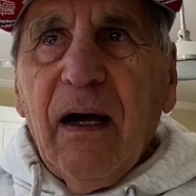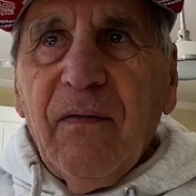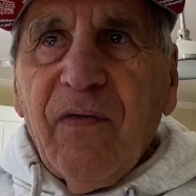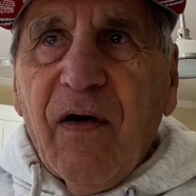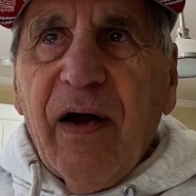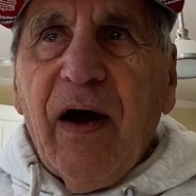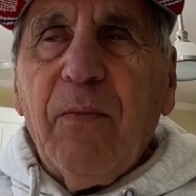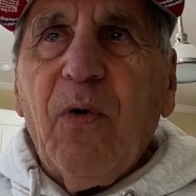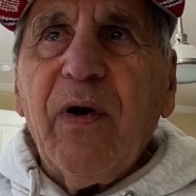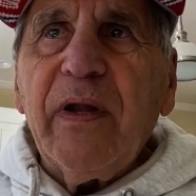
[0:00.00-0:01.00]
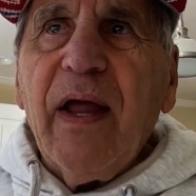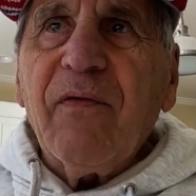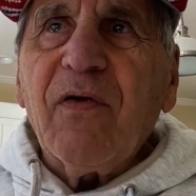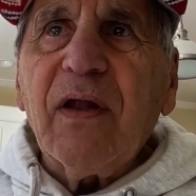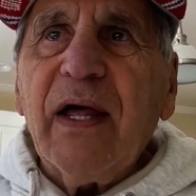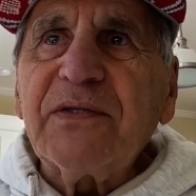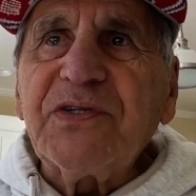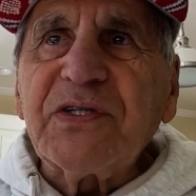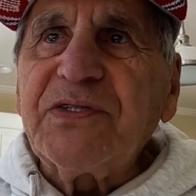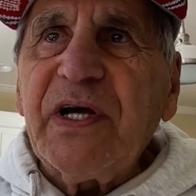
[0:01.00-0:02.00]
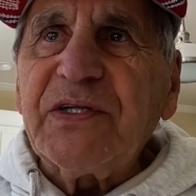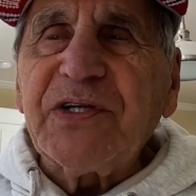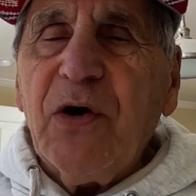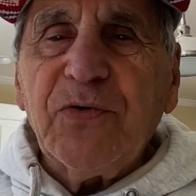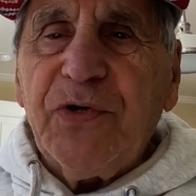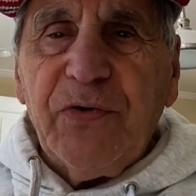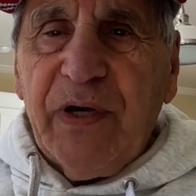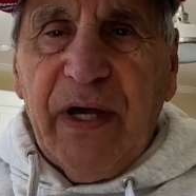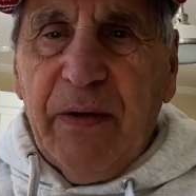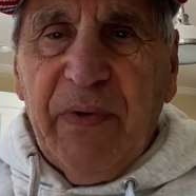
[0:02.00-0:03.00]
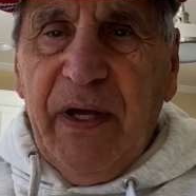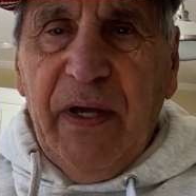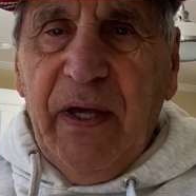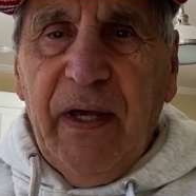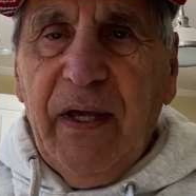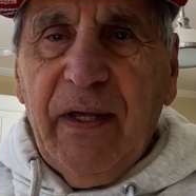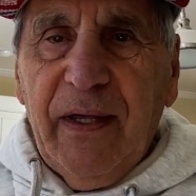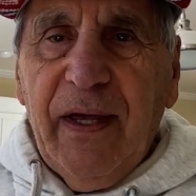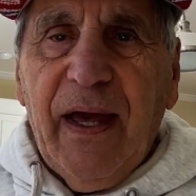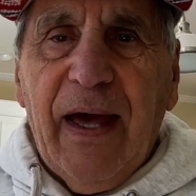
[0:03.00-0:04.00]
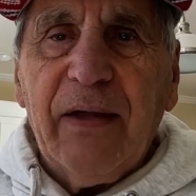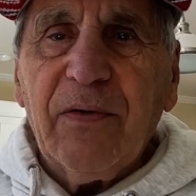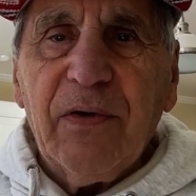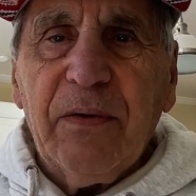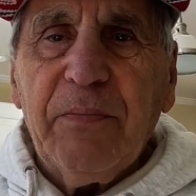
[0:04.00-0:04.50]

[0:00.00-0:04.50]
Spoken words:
Very humble. He never let success go to him. He handled it